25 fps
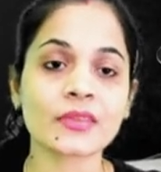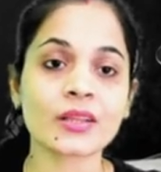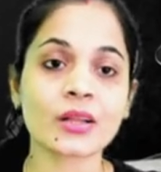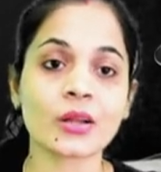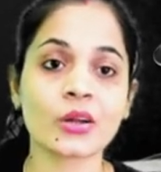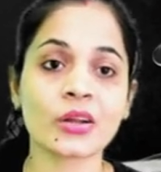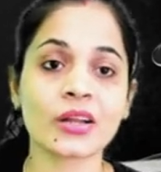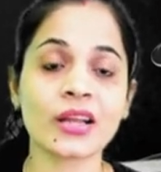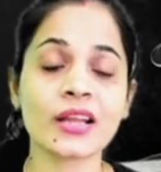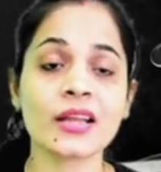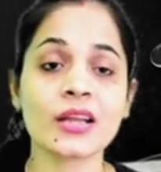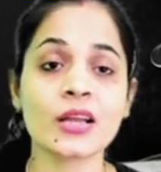
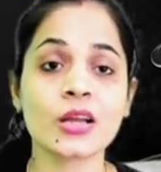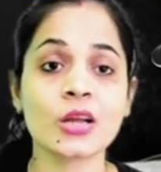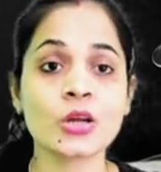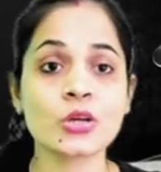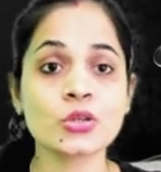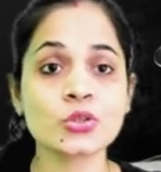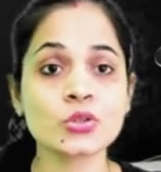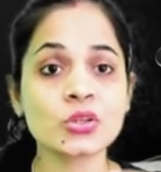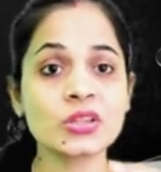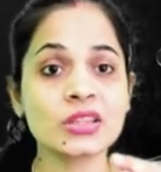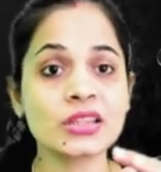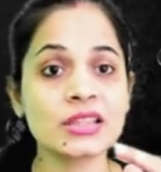Okay,
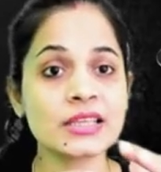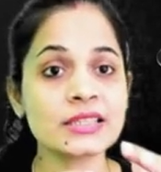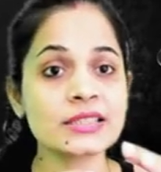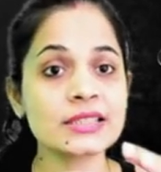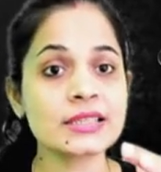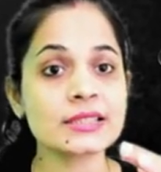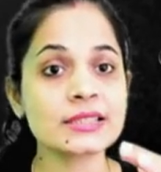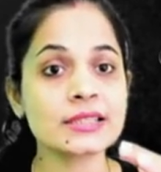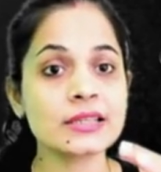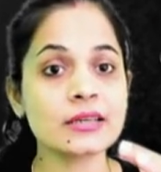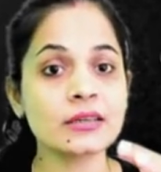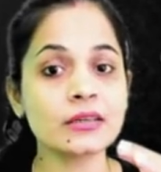so this
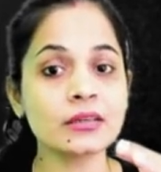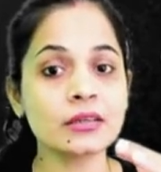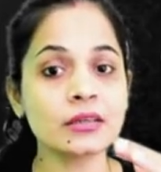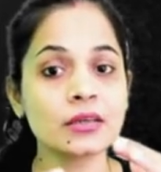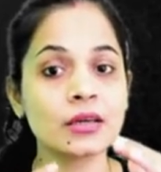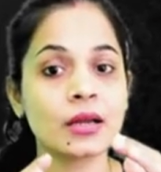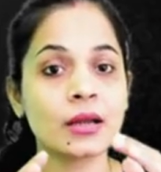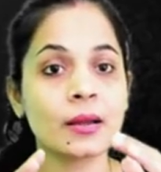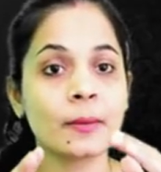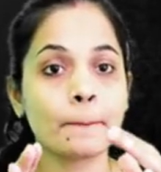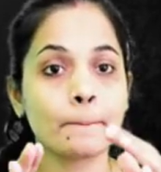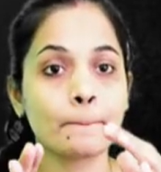is the
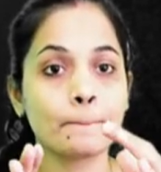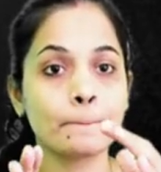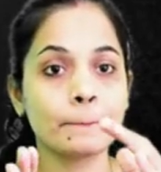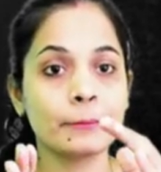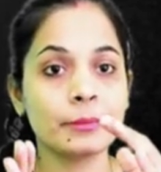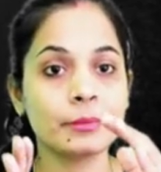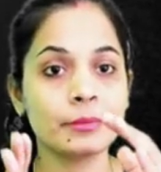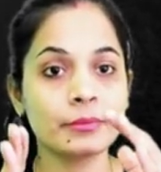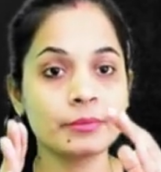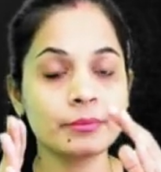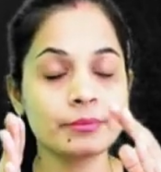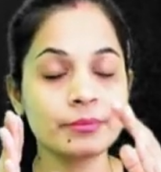
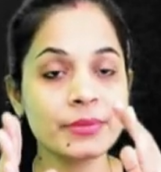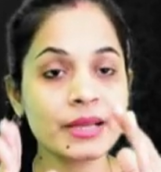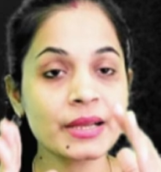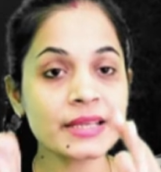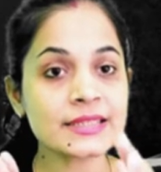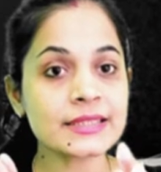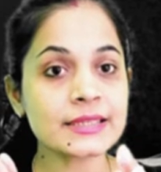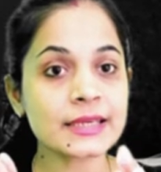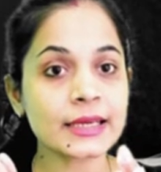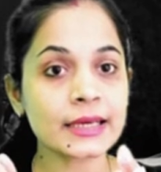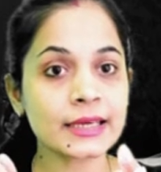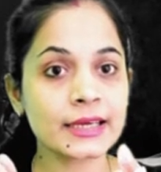
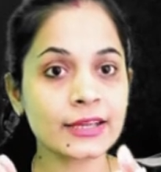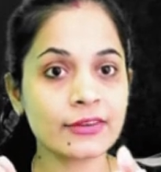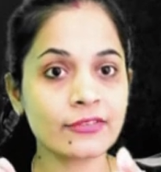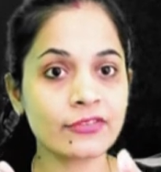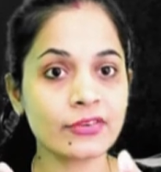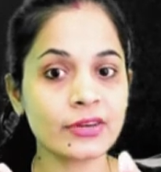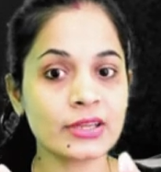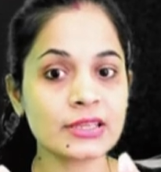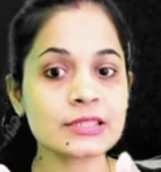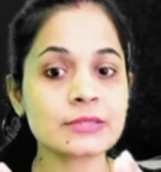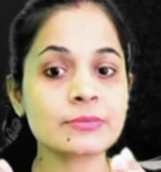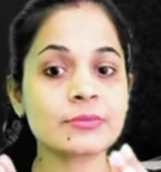basic
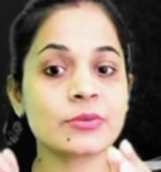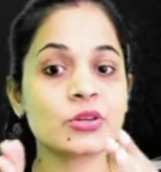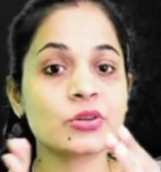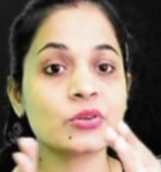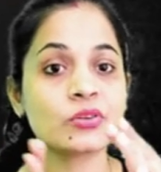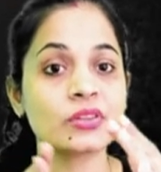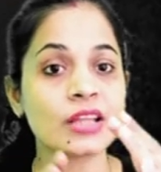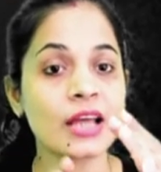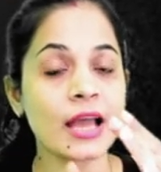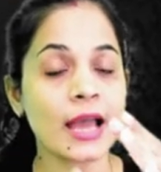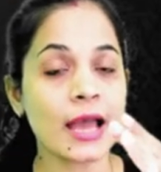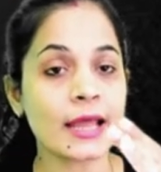difference
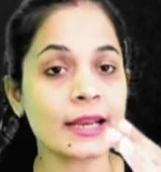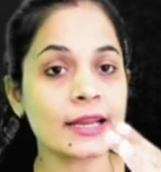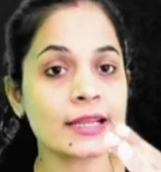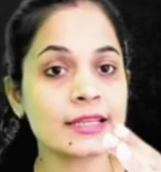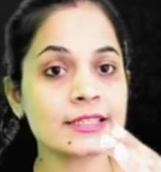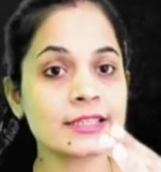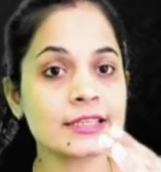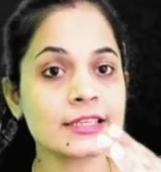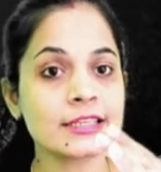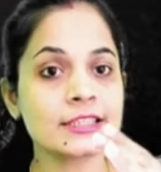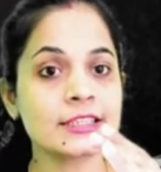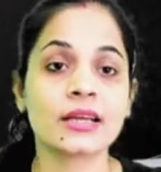between the
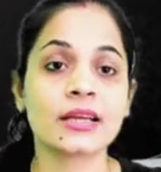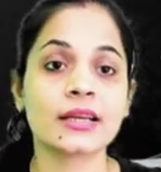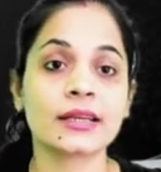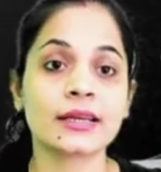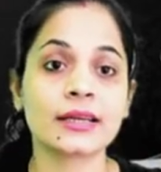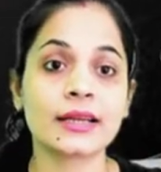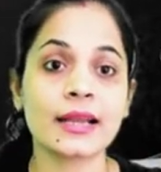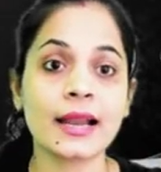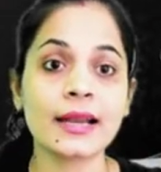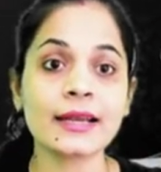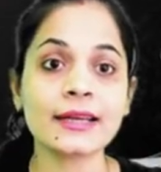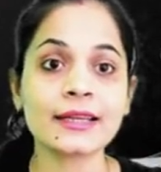anagenesis
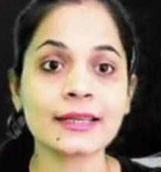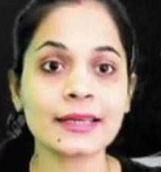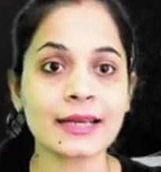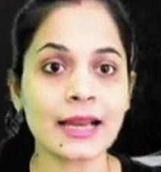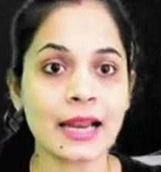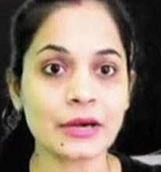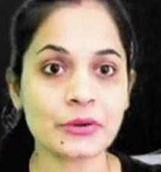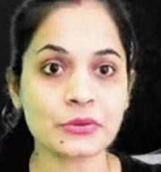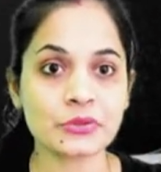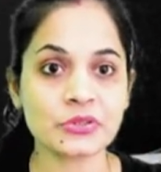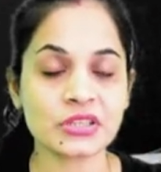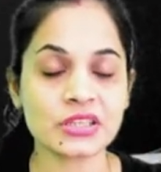and
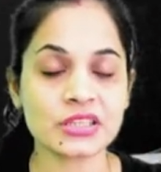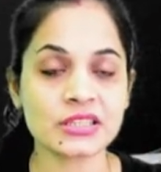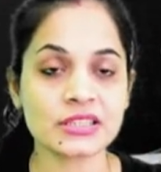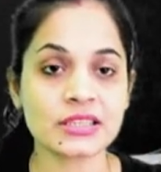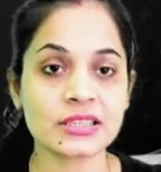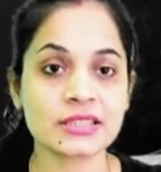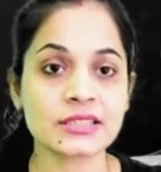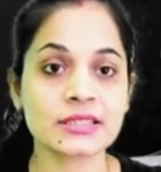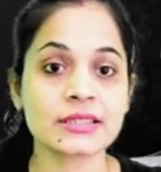cladogenesis.